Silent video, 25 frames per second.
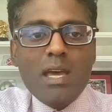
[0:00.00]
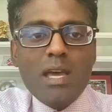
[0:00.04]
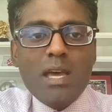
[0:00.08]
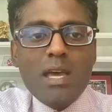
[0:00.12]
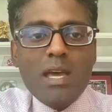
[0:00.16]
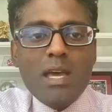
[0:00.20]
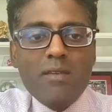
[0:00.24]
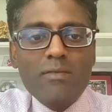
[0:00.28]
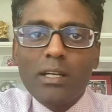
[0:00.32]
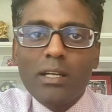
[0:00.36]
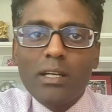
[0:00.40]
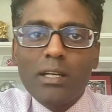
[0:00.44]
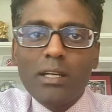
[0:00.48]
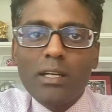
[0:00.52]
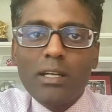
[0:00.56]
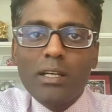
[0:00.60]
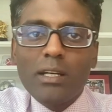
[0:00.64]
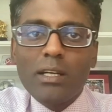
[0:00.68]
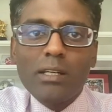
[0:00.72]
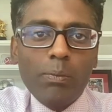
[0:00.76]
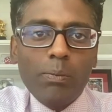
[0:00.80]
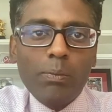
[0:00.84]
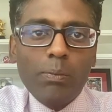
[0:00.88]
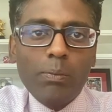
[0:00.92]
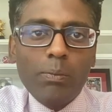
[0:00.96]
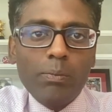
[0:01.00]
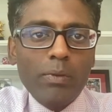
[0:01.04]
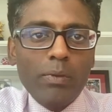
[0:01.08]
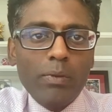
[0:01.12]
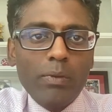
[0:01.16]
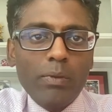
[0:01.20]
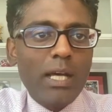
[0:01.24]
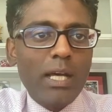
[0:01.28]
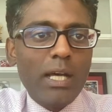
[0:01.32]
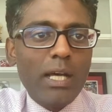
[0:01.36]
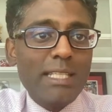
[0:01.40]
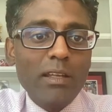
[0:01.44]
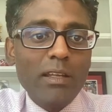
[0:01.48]
They have a lot of young
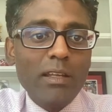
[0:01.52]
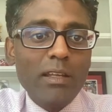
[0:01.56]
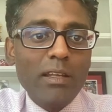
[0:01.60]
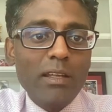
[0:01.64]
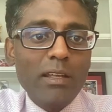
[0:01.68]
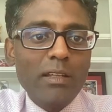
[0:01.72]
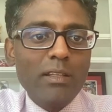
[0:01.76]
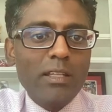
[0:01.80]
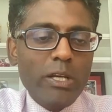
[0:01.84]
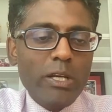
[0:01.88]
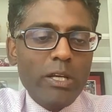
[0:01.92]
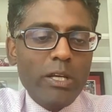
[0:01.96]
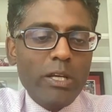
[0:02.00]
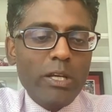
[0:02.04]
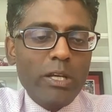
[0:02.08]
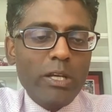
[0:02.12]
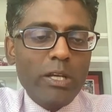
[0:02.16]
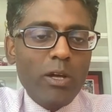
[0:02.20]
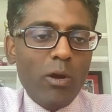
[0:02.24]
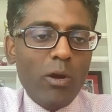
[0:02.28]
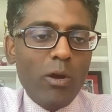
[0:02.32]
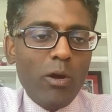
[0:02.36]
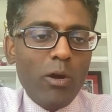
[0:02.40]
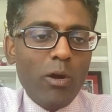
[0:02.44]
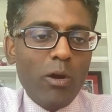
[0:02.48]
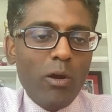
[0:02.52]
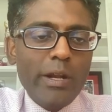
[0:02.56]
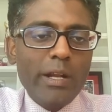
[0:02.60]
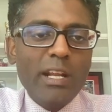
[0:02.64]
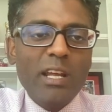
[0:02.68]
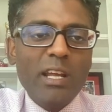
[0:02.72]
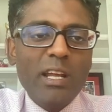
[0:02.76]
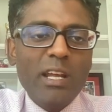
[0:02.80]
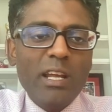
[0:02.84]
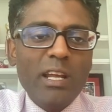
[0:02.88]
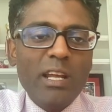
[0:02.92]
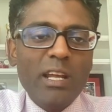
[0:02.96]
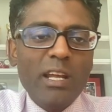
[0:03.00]
talent that's playing hard right
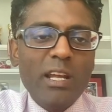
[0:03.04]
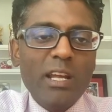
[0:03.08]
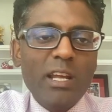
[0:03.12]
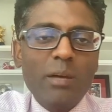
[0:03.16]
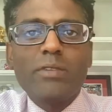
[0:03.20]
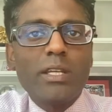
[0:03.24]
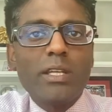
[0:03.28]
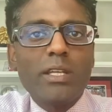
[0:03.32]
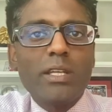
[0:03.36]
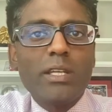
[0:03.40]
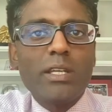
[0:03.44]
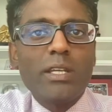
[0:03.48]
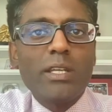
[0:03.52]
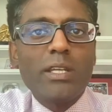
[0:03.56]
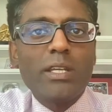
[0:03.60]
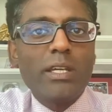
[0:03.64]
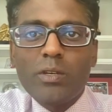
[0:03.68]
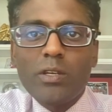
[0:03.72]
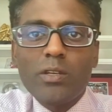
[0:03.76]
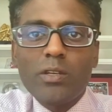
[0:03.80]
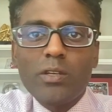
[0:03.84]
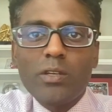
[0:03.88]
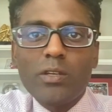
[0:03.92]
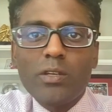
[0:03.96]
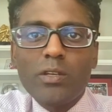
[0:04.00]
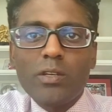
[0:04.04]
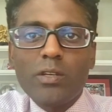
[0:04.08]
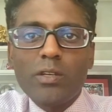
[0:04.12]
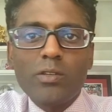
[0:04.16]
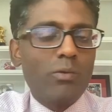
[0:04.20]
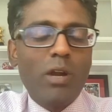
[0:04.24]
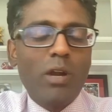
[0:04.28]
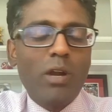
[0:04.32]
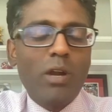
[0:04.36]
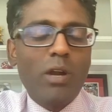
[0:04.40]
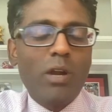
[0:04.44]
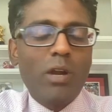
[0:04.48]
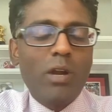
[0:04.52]
now because they don't have Diggin Smith or
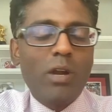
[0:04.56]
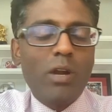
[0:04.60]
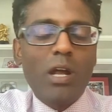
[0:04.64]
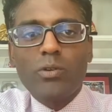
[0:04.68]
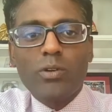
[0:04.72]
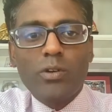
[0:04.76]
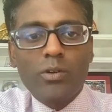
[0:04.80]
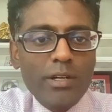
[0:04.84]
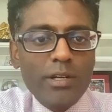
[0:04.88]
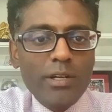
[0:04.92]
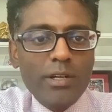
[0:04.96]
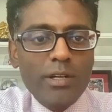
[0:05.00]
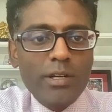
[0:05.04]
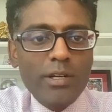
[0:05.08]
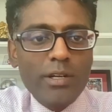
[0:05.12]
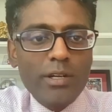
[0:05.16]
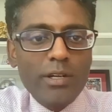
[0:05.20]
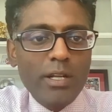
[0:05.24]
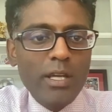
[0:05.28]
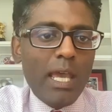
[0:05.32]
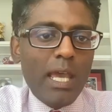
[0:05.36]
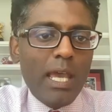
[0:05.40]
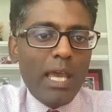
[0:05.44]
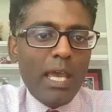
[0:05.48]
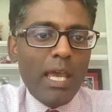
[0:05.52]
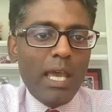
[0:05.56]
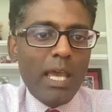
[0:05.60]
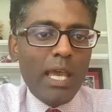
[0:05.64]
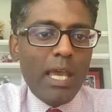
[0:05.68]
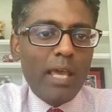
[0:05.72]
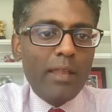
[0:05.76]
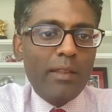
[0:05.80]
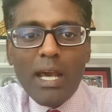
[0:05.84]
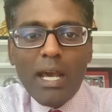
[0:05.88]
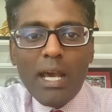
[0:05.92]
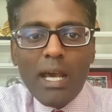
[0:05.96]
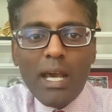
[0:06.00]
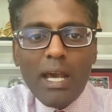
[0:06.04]
Taurasi or Griner.
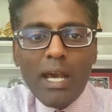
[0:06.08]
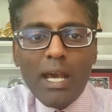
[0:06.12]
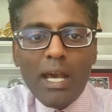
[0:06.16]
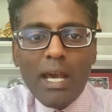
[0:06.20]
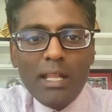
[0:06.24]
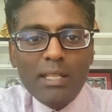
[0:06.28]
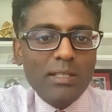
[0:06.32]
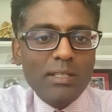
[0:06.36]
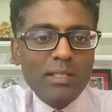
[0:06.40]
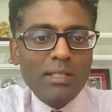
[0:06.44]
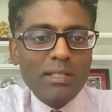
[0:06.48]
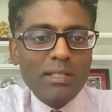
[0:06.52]
And they beat Dallas